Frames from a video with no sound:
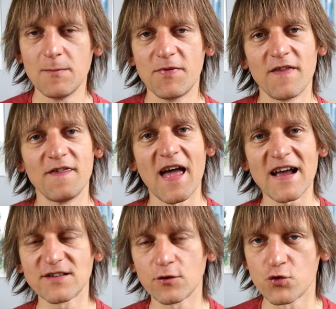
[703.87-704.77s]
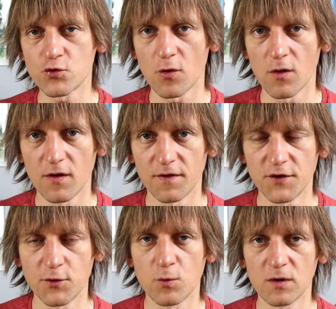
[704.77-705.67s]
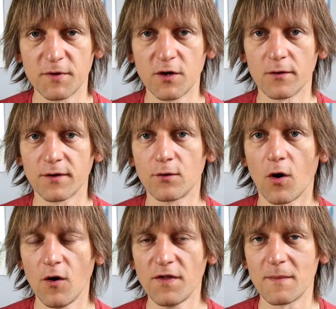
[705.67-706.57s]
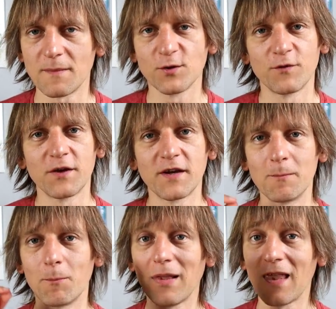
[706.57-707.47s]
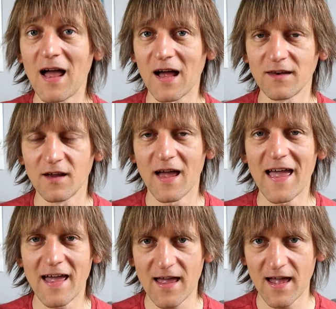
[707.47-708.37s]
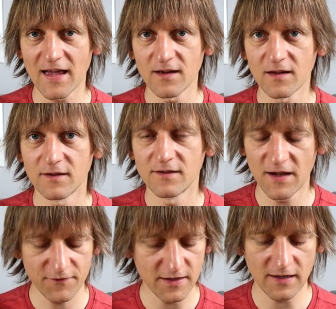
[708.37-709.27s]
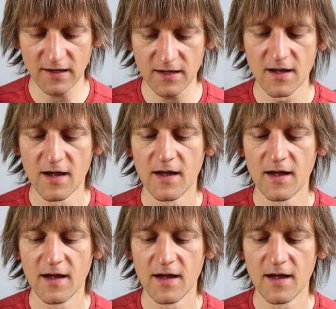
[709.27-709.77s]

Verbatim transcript: Keep the next control that you will be going to on the map so that you can plan ahead, definitely.